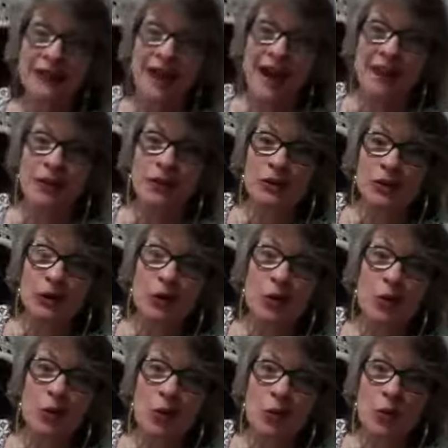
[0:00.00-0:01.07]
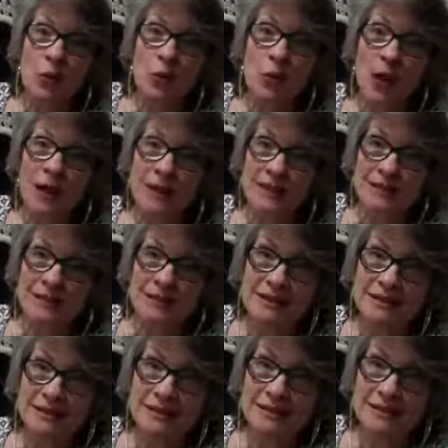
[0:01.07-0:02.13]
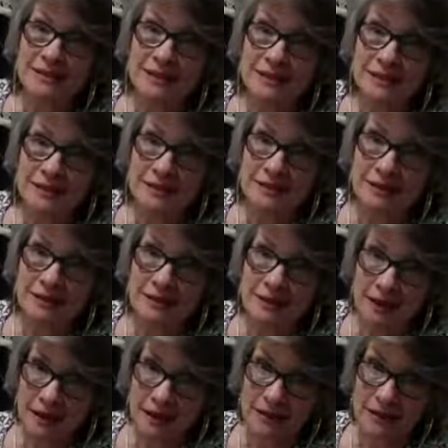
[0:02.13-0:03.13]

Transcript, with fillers: I don't know what does.